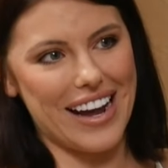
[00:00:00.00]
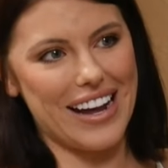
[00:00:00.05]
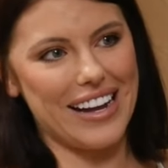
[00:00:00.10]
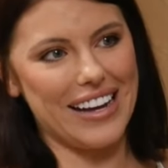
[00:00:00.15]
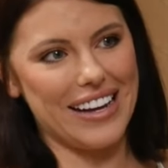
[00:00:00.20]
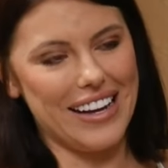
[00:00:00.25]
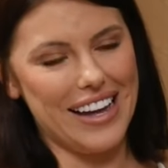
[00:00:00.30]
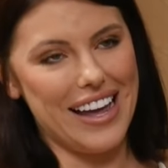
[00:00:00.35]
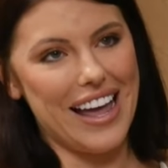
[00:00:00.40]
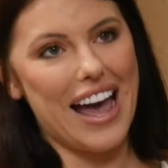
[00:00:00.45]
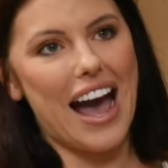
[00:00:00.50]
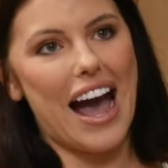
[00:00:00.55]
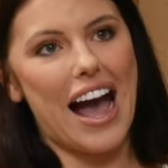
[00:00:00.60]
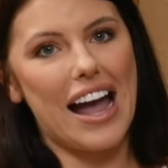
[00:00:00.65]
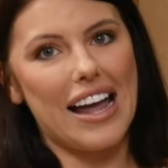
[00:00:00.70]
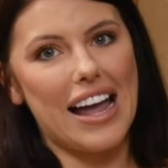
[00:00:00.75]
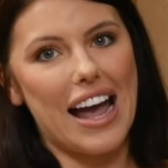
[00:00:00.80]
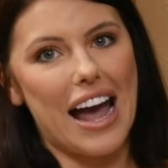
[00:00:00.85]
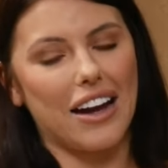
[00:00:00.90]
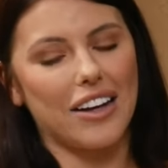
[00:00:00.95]
right.
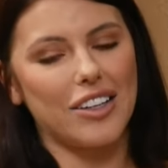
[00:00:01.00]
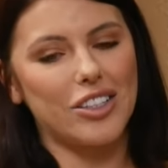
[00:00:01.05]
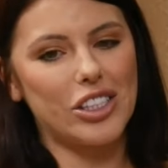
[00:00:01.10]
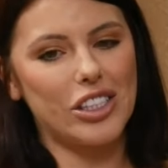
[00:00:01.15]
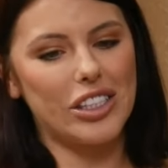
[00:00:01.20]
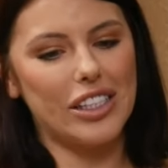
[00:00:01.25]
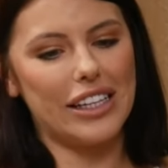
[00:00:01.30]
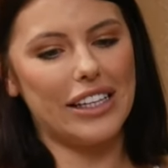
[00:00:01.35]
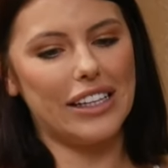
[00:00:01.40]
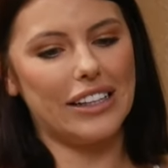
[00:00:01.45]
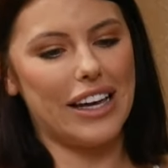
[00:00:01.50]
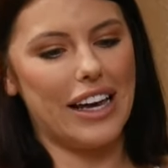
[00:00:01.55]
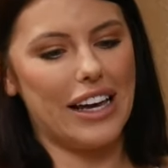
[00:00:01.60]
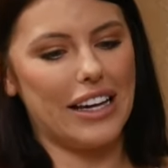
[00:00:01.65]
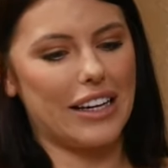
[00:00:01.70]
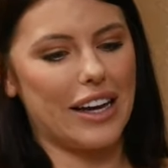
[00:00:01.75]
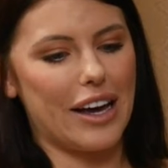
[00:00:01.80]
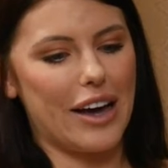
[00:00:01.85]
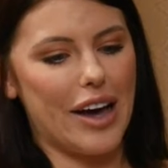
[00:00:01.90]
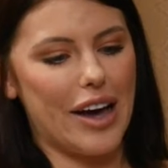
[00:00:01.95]
I actually
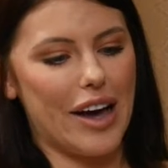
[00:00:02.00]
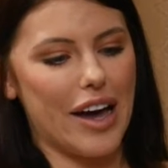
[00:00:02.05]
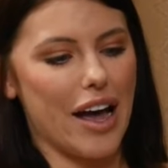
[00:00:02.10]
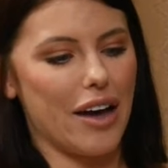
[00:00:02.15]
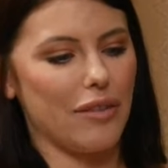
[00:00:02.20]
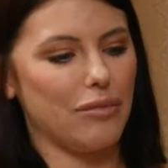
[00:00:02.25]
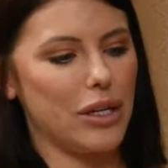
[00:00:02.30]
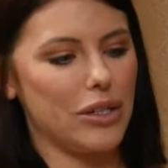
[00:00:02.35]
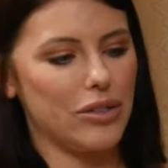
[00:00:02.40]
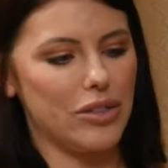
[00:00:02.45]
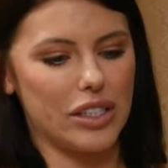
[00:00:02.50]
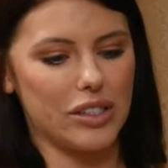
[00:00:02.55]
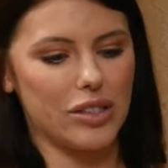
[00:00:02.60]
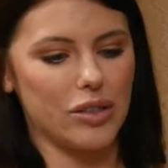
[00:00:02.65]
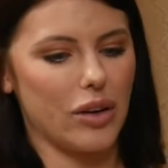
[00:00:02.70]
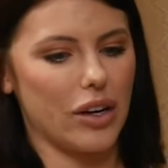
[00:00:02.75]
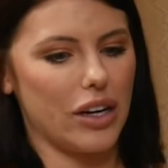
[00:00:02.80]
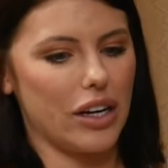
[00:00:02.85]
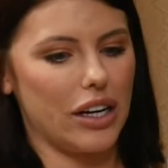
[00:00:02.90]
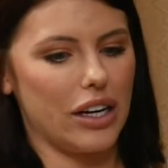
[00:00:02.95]
like uh, I have my own
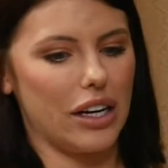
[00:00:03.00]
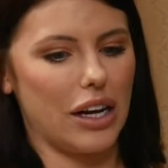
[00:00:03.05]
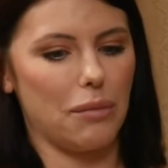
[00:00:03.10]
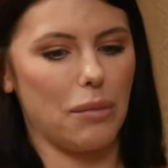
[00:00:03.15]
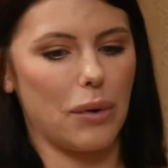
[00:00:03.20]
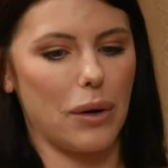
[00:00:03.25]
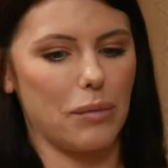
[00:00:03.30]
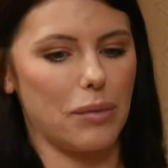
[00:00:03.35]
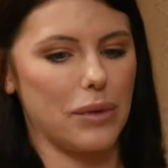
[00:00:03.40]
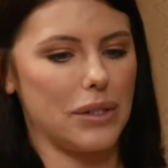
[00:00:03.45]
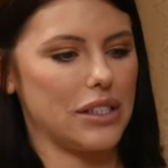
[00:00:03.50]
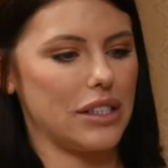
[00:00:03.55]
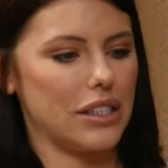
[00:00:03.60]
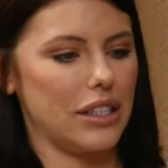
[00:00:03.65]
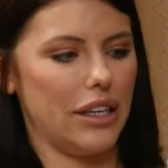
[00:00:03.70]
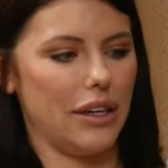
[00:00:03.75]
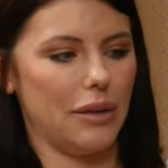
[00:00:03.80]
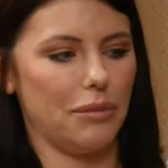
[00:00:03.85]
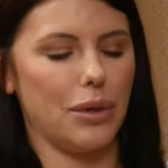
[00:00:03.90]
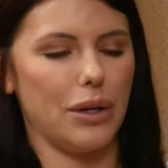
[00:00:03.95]
Discord and I
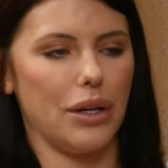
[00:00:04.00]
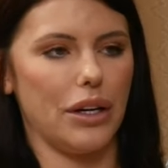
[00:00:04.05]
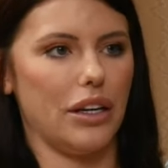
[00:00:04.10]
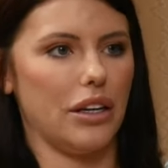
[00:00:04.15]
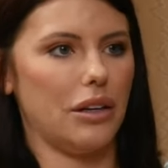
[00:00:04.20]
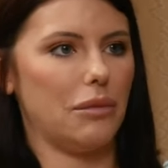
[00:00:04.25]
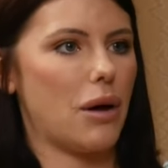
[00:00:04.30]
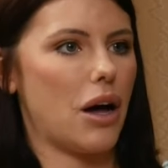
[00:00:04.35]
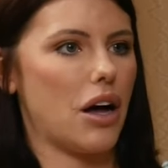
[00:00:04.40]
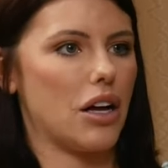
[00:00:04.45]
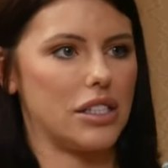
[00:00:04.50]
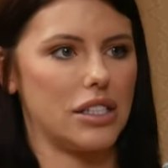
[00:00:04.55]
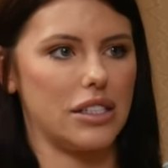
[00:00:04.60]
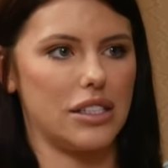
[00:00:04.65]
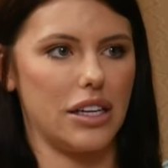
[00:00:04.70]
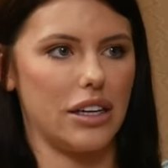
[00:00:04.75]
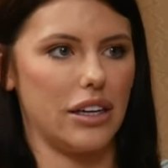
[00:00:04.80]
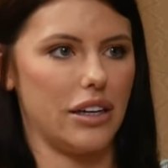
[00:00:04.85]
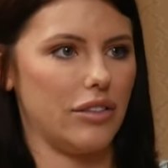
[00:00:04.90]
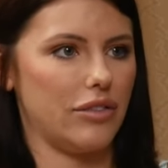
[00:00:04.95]
purposely put
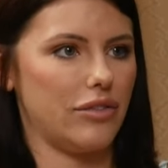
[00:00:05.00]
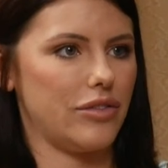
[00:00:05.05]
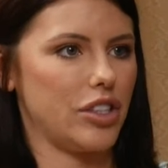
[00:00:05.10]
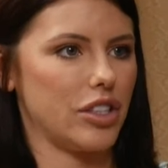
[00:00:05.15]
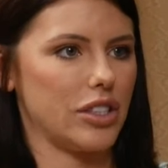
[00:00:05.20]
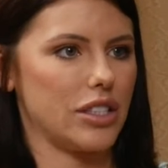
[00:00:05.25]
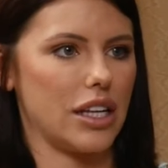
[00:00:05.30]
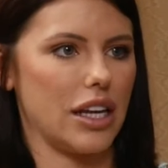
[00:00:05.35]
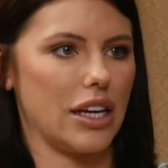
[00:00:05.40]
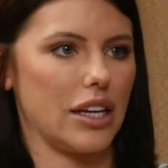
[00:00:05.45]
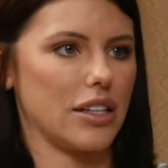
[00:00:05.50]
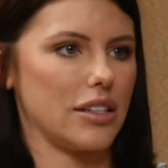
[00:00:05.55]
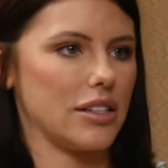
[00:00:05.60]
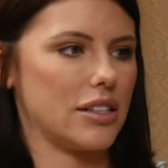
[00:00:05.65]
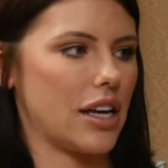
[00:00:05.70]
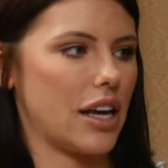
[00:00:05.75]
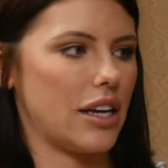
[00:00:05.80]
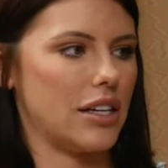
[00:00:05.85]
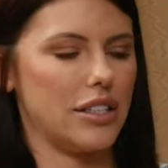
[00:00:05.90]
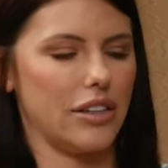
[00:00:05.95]
positive, just like
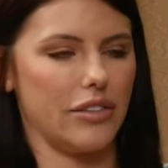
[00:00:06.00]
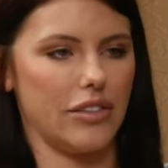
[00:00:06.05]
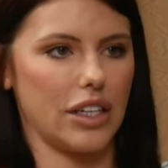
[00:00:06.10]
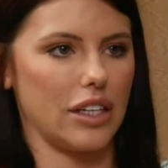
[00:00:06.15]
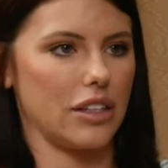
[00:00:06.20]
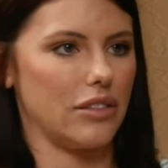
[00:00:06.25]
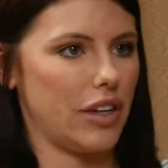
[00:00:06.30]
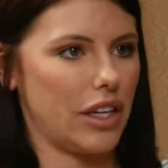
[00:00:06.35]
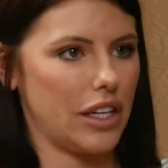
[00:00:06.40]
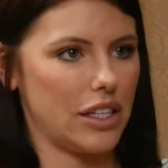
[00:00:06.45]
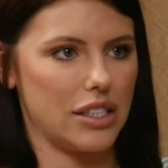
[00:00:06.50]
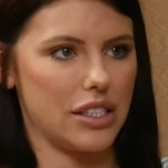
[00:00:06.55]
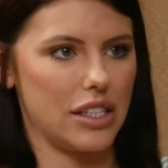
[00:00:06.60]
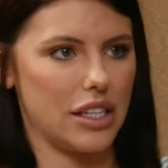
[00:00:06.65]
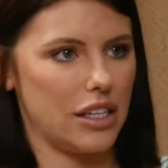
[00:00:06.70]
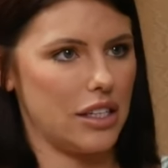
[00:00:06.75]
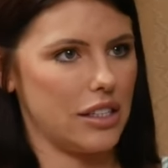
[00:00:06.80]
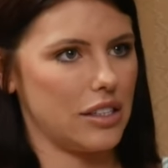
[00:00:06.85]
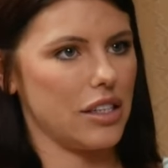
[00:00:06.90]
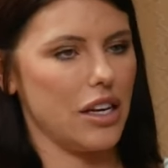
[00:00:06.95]
scientific
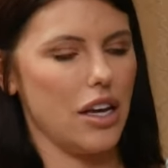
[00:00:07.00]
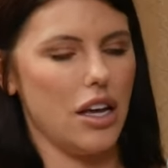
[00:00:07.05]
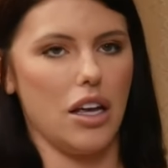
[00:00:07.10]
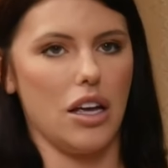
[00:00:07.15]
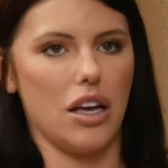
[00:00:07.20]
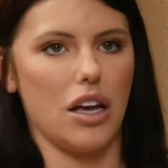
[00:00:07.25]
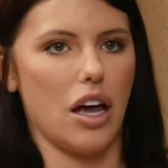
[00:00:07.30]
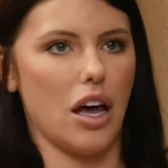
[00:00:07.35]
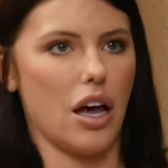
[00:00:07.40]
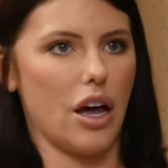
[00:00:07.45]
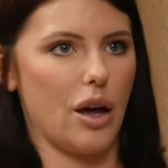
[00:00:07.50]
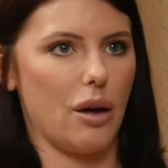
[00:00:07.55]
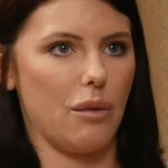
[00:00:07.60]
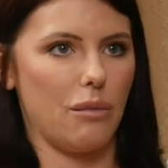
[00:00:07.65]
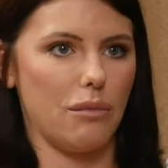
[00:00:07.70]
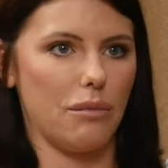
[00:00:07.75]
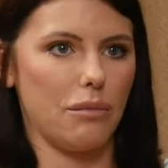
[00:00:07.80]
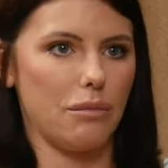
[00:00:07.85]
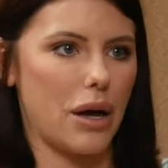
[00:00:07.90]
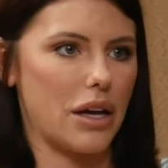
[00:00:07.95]
advances, um,
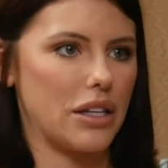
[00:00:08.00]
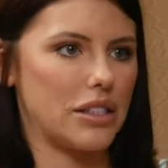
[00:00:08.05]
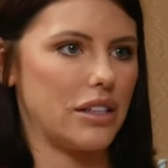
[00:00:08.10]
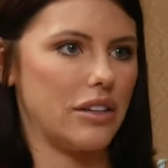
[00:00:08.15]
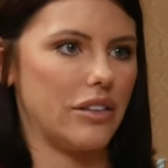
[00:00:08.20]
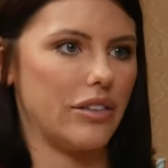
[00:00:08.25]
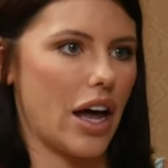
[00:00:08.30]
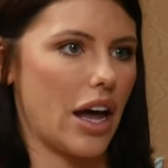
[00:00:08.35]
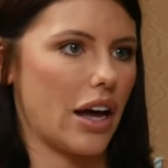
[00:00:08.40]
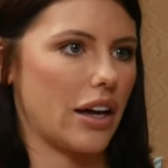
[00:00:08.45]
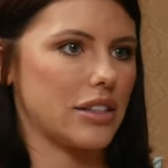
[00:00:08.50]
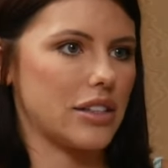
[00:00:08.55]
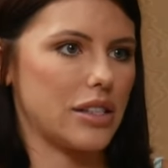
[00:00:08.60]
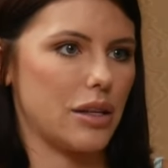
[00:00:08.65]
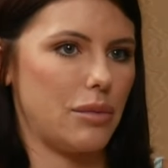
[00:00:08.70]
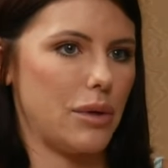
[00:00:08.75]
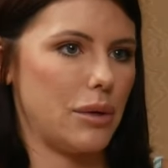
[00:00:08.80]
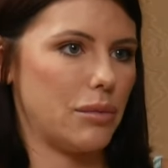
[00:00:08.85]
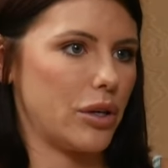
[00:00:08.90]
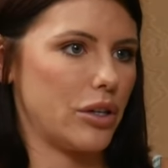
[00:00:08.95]
positive acts
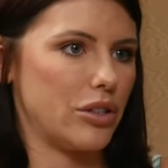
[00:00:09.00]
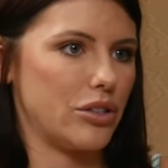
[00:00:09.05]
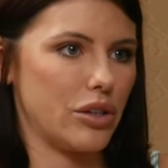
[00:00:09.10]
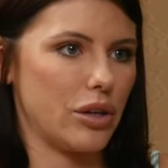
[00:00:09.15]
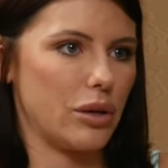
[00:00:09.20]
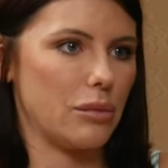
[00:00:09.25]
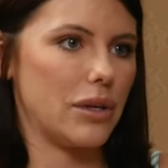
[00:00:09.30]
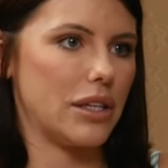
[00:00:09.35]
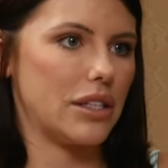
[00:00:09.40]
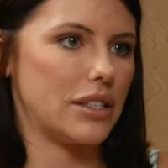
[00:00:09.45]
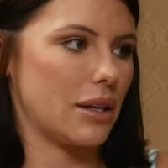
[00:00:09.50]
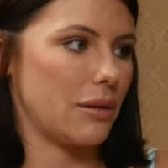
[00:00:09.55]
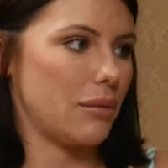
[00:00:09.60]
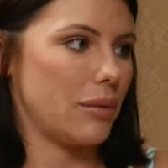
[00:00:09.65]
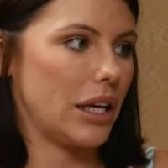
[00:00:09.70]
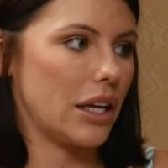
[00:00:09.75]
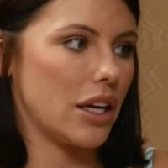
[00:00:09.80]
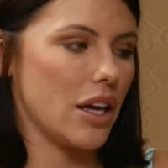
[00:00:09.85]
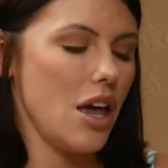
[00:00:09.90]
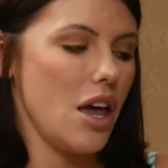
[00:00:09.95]
that people are doing because I'm
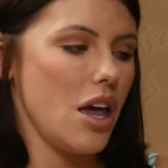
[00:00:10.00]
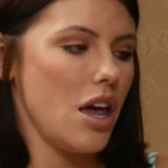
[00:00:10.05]
like.